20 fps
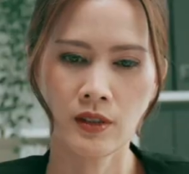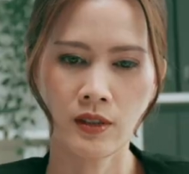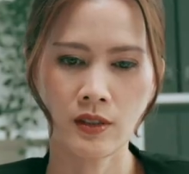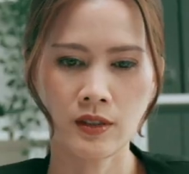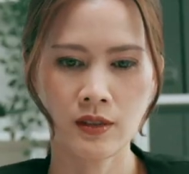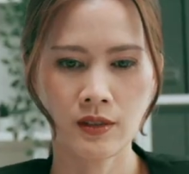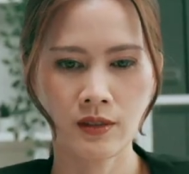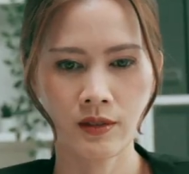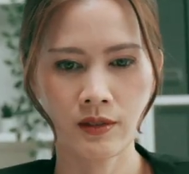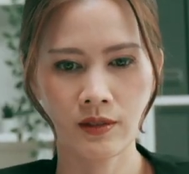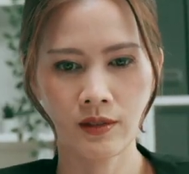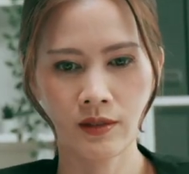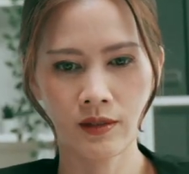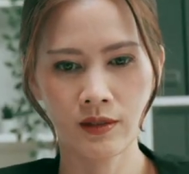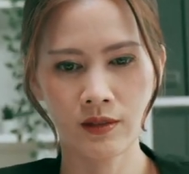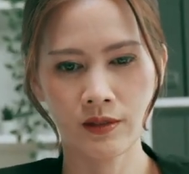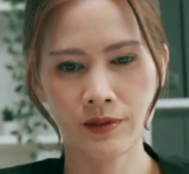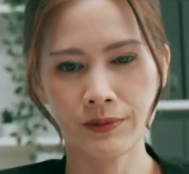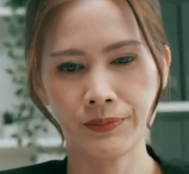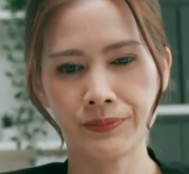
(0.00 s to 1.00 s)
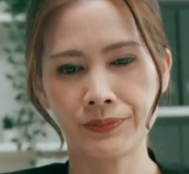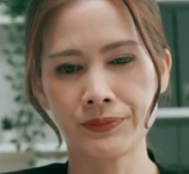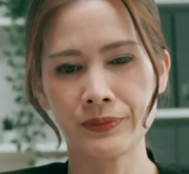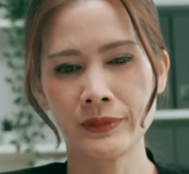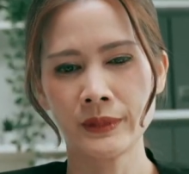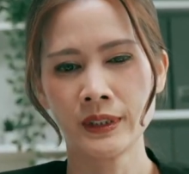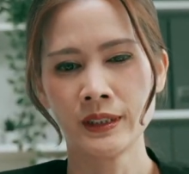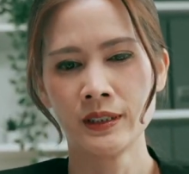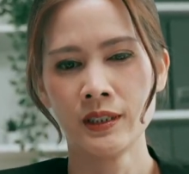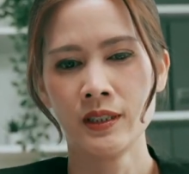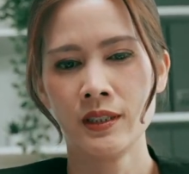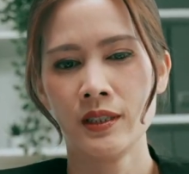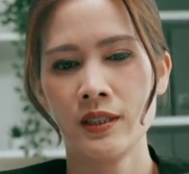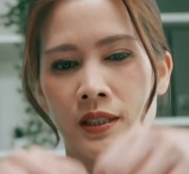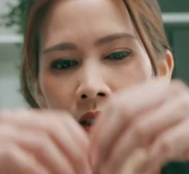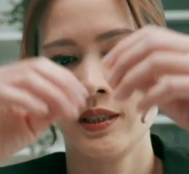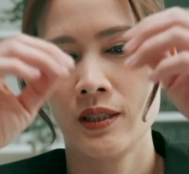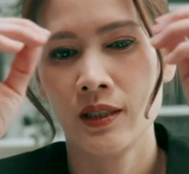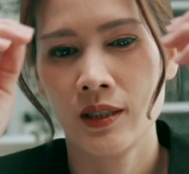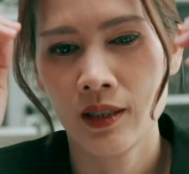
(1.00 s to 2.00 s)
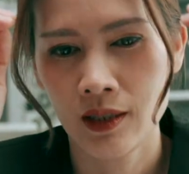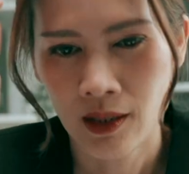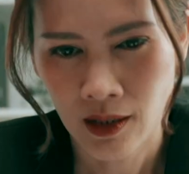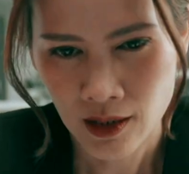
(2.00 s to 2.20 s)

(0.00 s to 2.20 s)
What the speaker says: some of the people who I have worked with in the